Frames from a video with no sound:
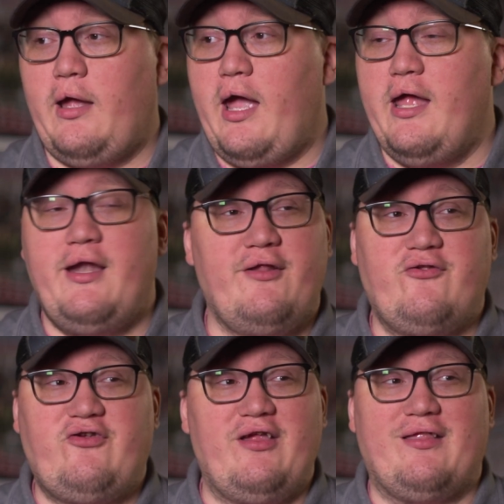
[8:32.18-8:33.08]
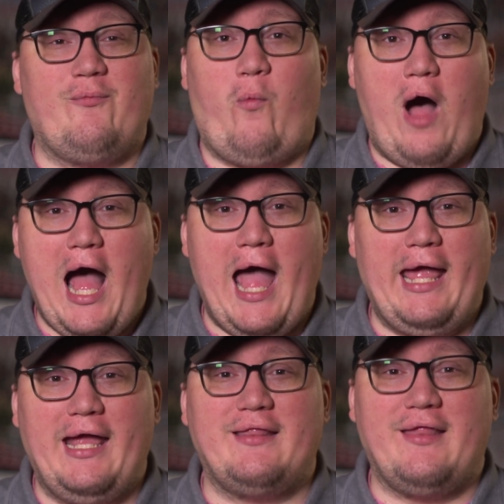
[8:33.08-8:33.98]
And it's just
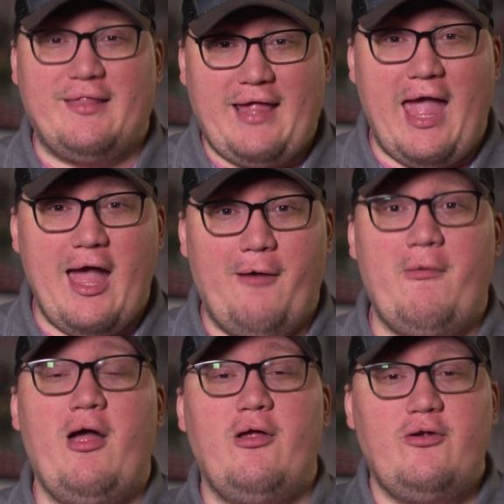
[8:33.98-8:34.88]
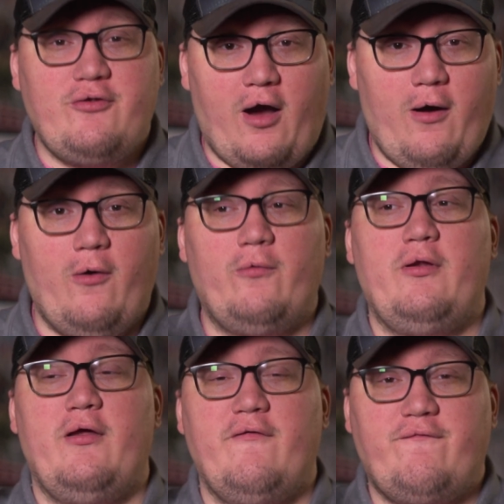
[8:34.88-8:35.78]
why. It's a scam. Don't
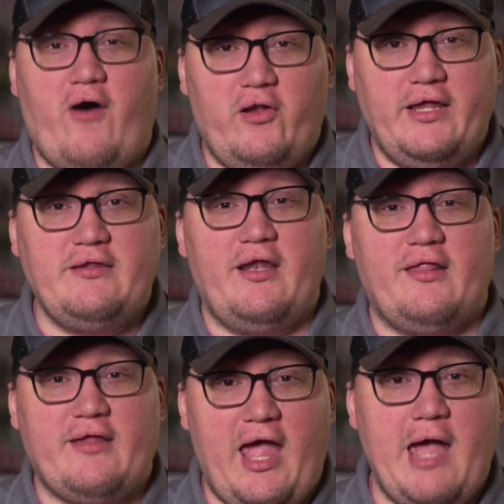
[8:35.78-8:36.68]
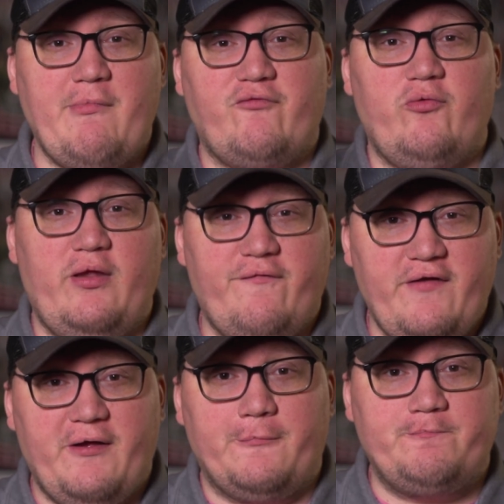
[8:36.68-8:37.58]
fall into the scam of shooting
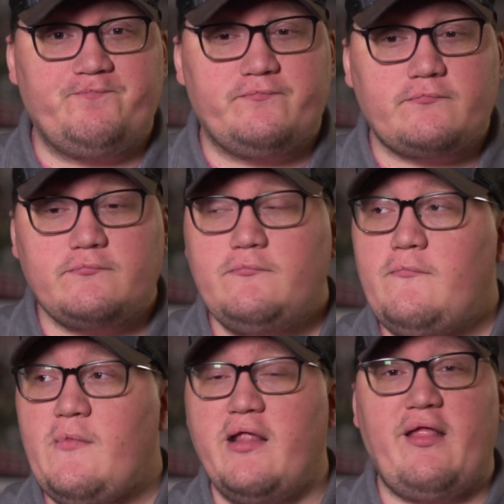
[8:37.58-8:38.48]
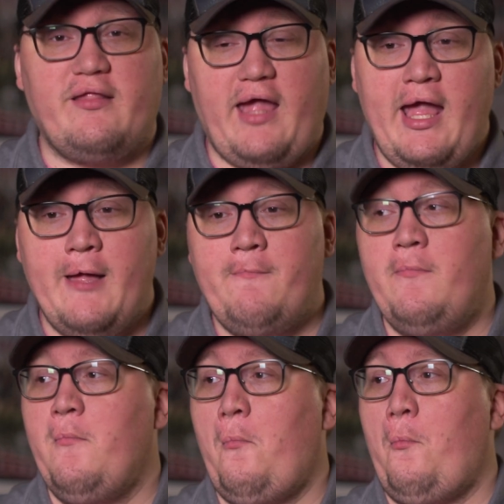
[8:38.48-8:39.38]
film. It's a
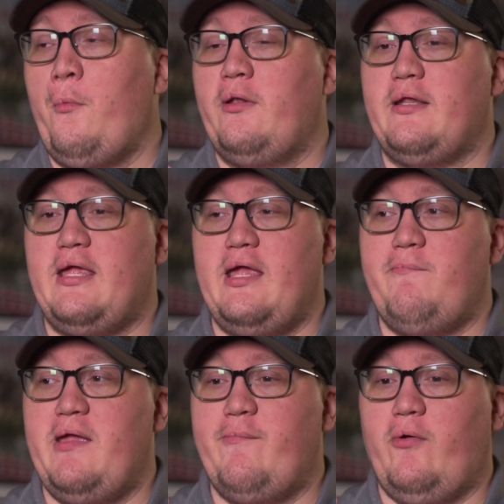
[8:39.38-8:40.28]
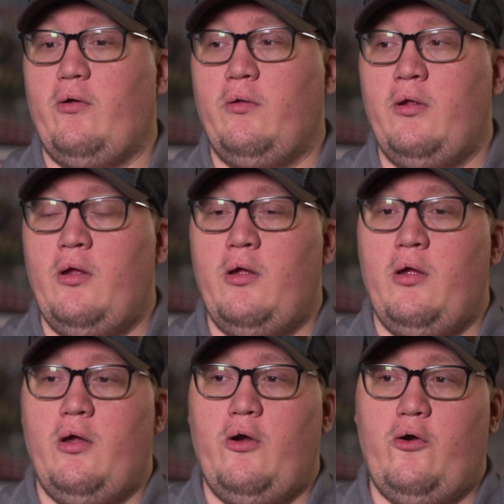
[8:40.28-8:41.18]
scam to keep people
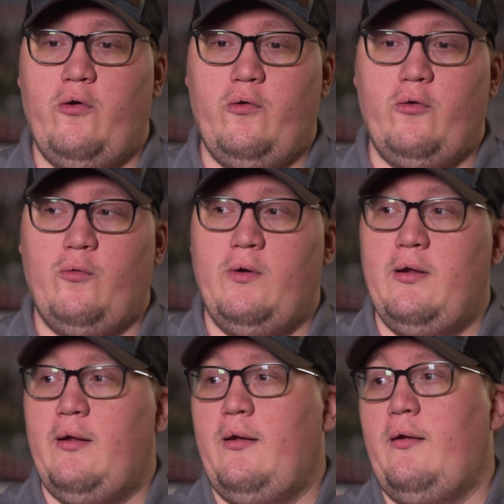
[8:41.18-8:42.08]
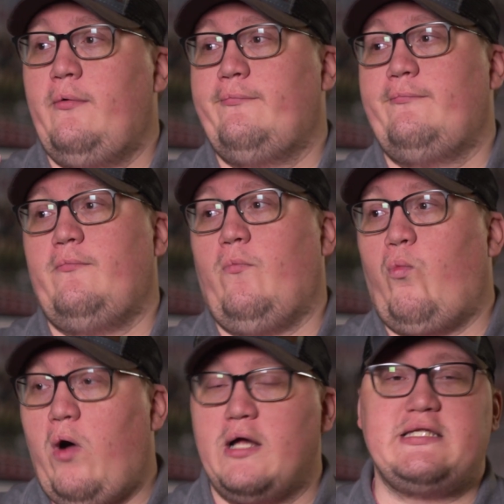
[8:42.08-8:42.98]
who
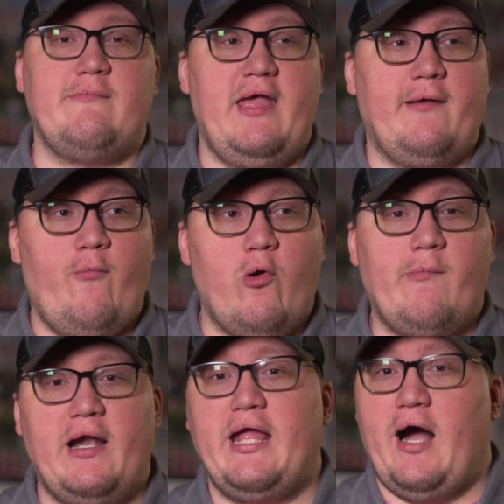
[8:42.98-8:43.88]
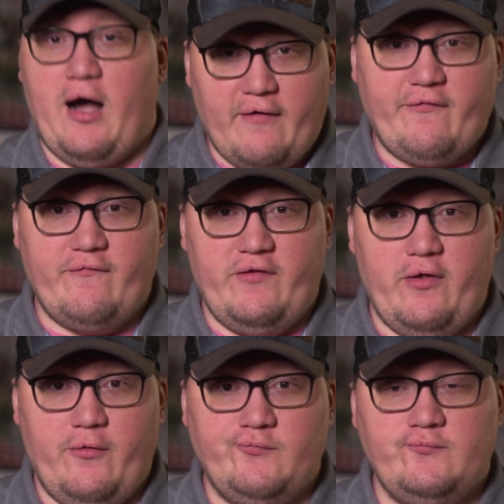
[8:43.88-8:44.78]
want to make more money off of
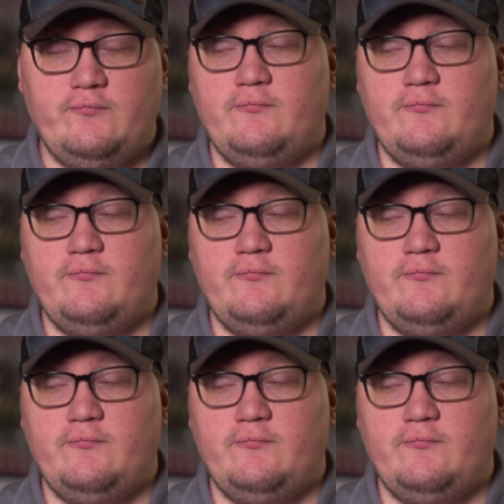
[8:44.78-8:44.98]
you.